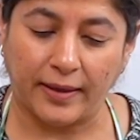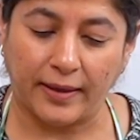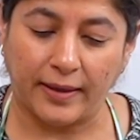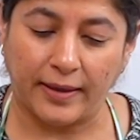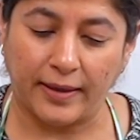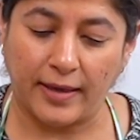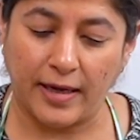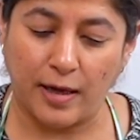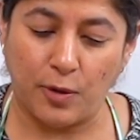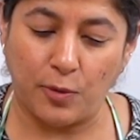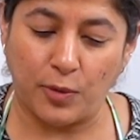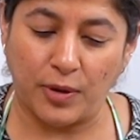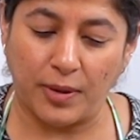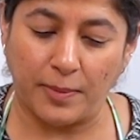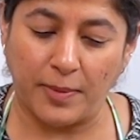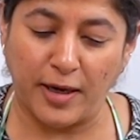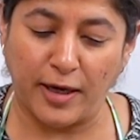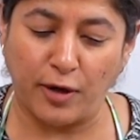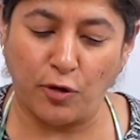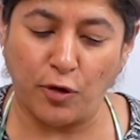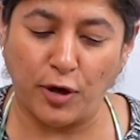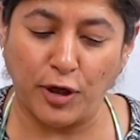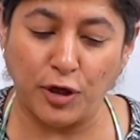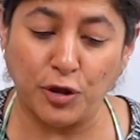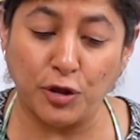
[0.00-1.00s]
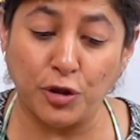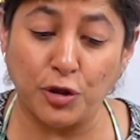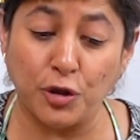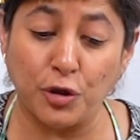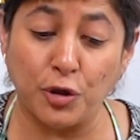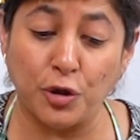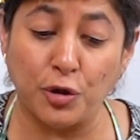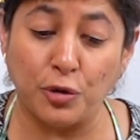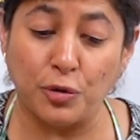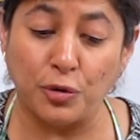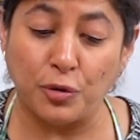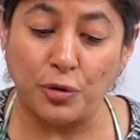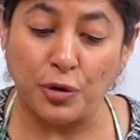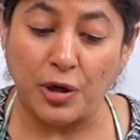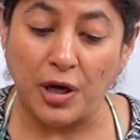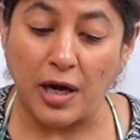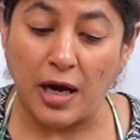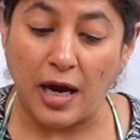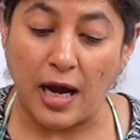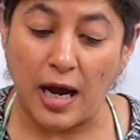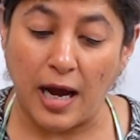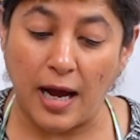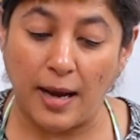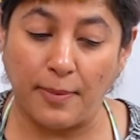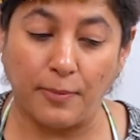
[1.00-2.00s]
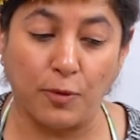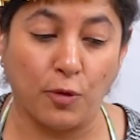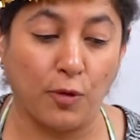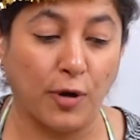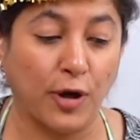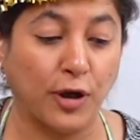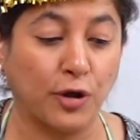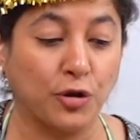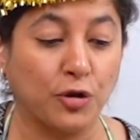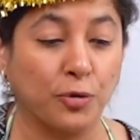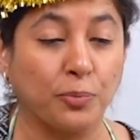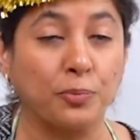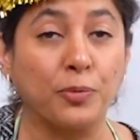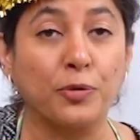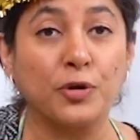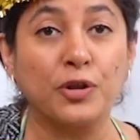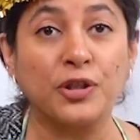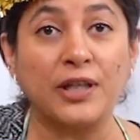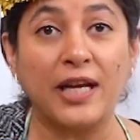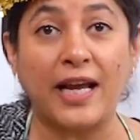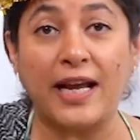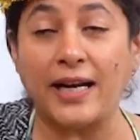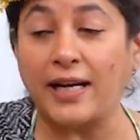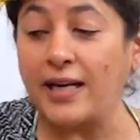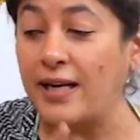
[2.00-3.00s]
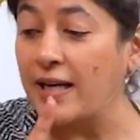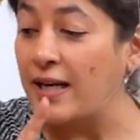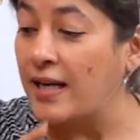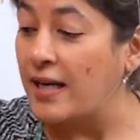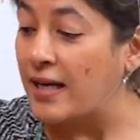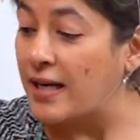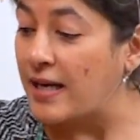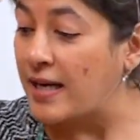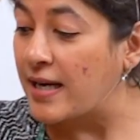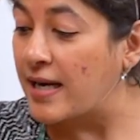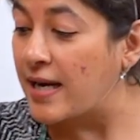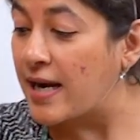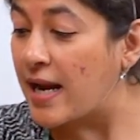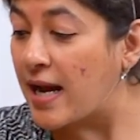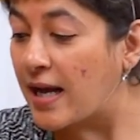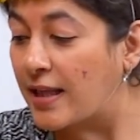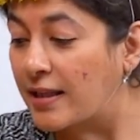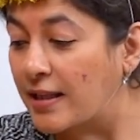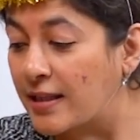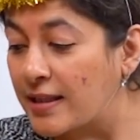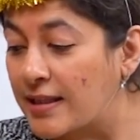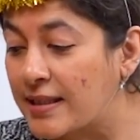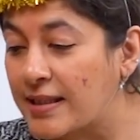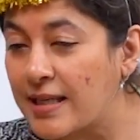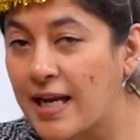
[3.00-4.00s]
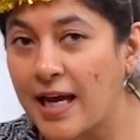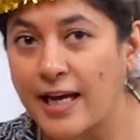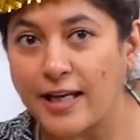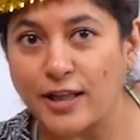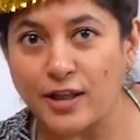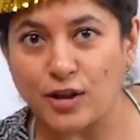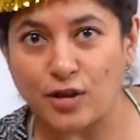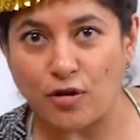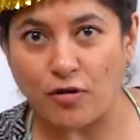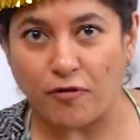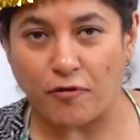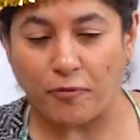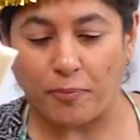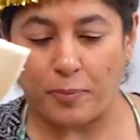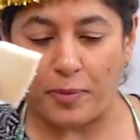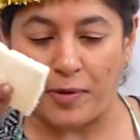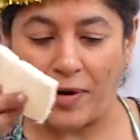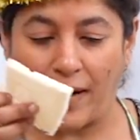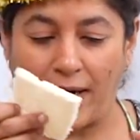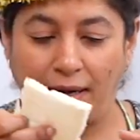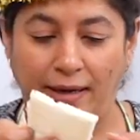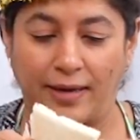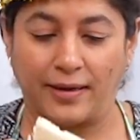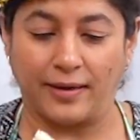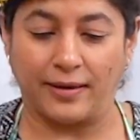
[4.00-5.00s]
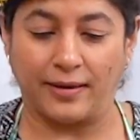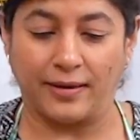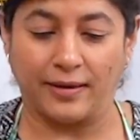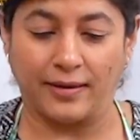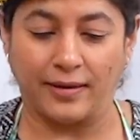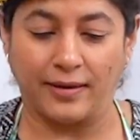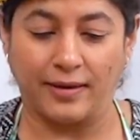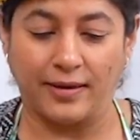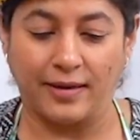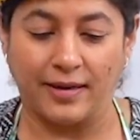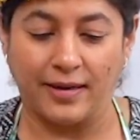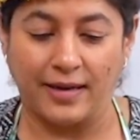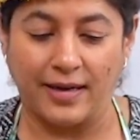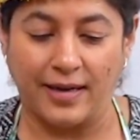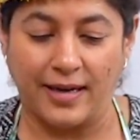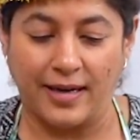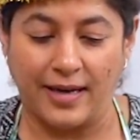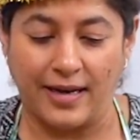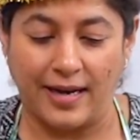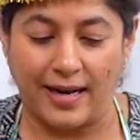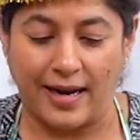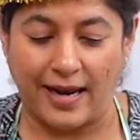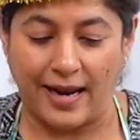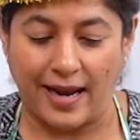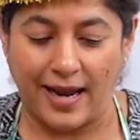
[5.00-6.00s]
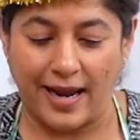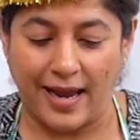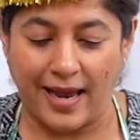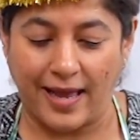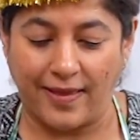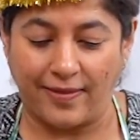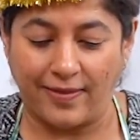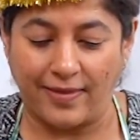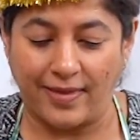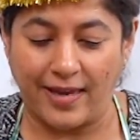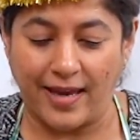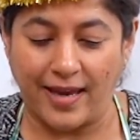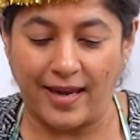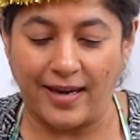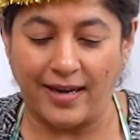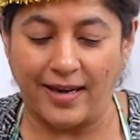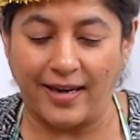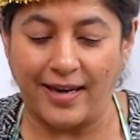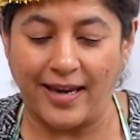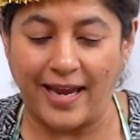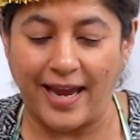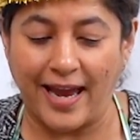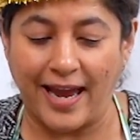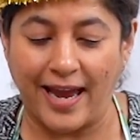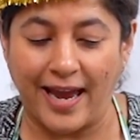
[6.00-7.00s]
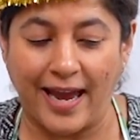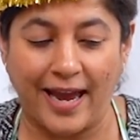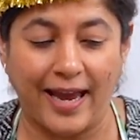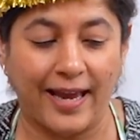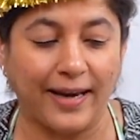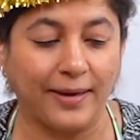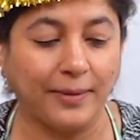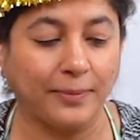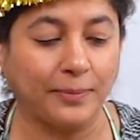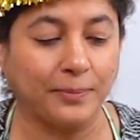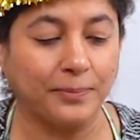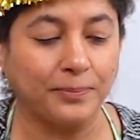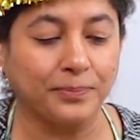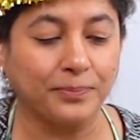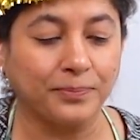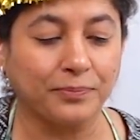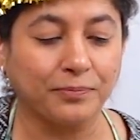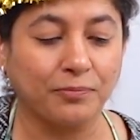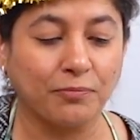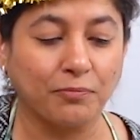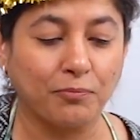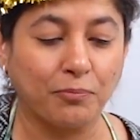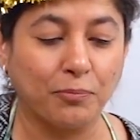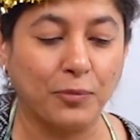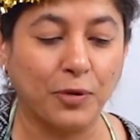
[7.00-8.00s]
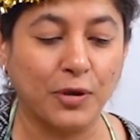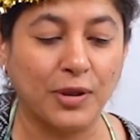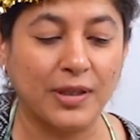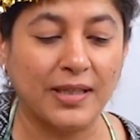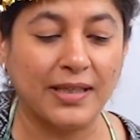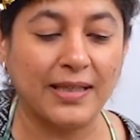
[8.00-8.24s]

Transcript: Now what am I going to do? I'm going to put in another slice of bread. And then again, put